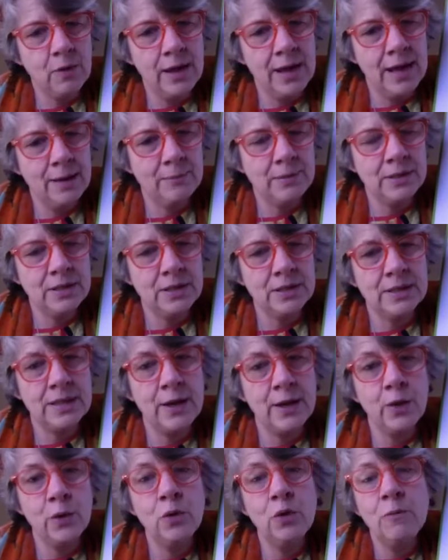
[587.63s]
happy to
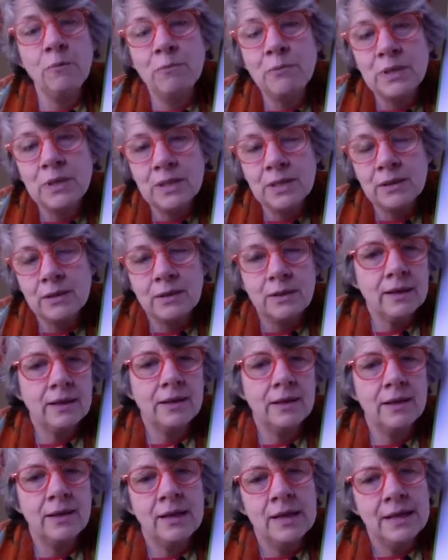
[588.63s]
say, oops,
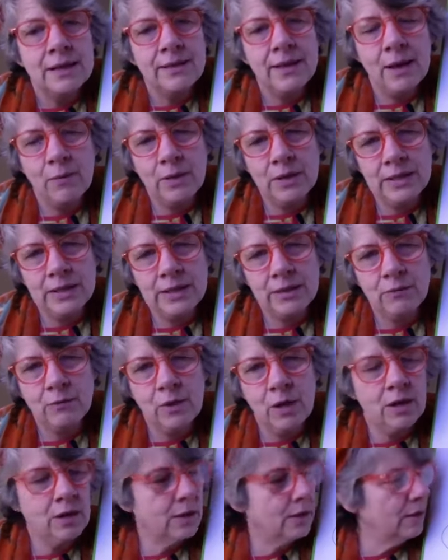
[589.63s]
that one didn't
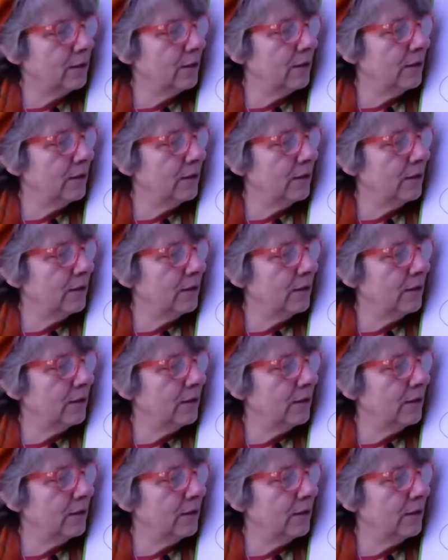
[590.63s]
work,